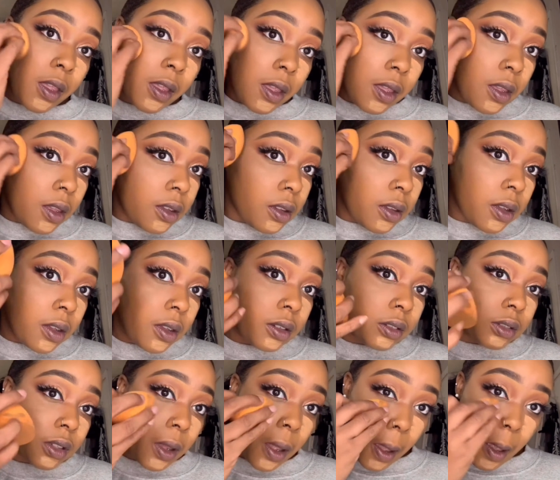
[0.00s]
I'm going
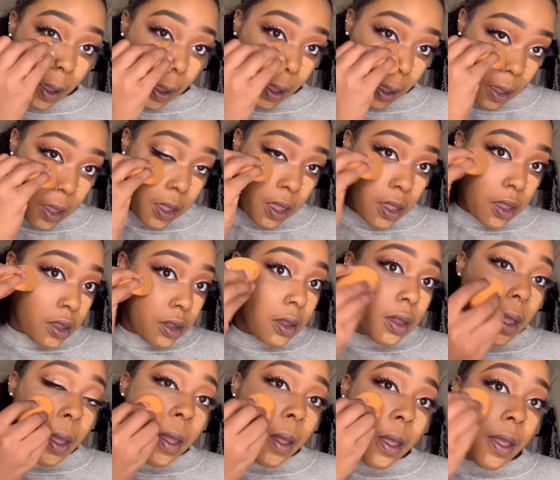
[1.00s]
to do my
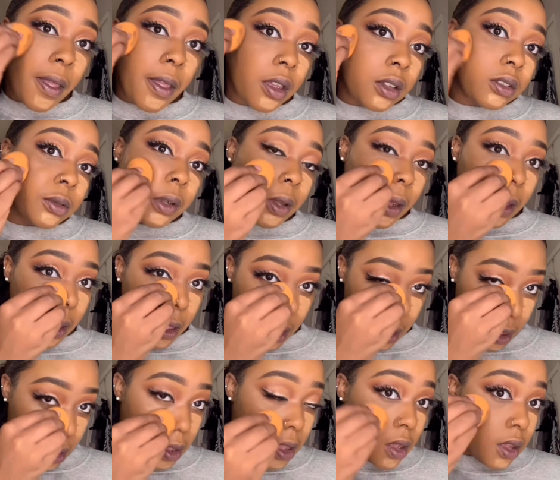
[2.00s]
cheeks and my
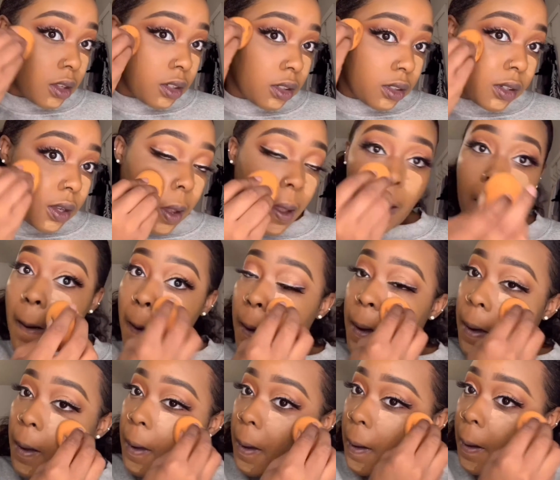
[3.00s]
chin.
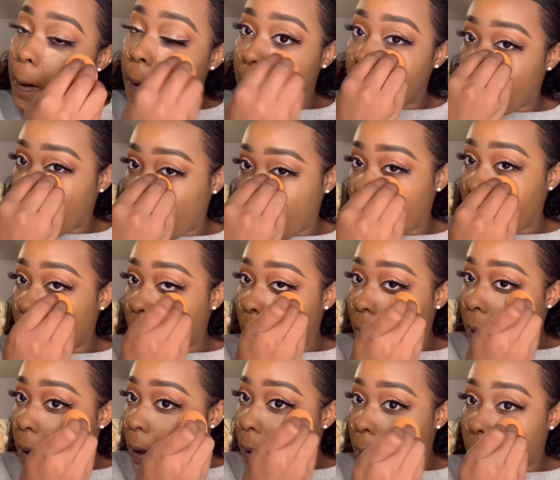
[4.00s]
And
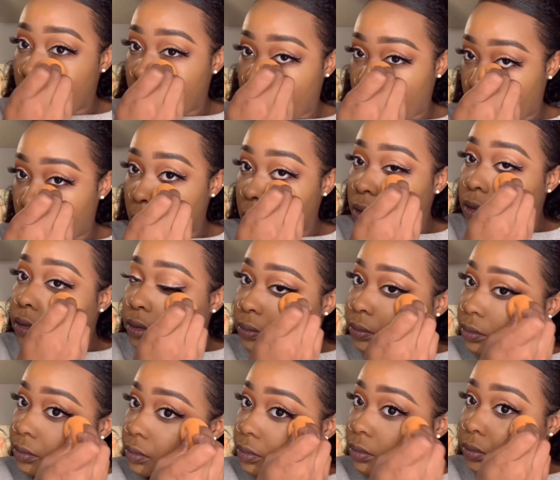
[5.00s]
then I'm also
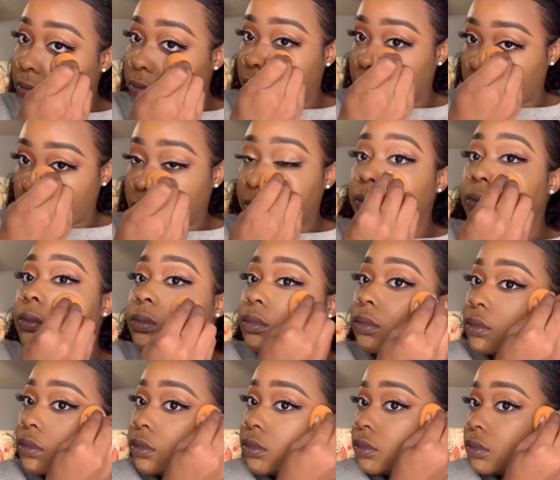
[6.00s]
going to do my
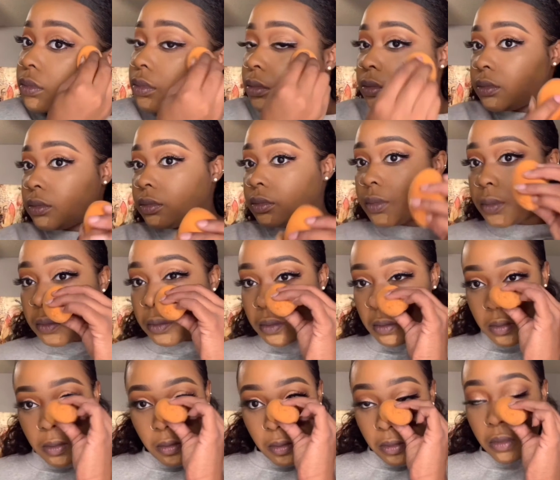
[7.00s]
nose and my
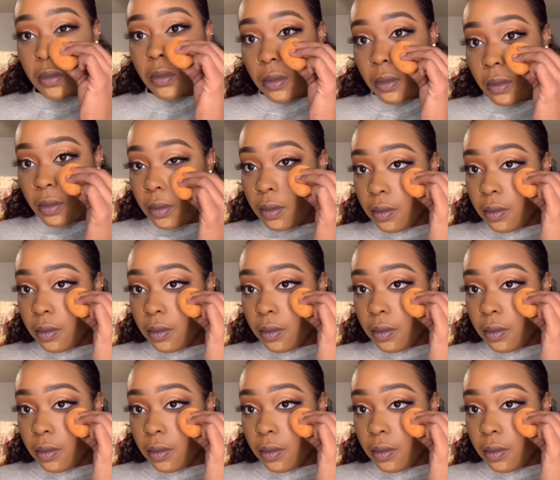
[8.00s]
Cupid's bow.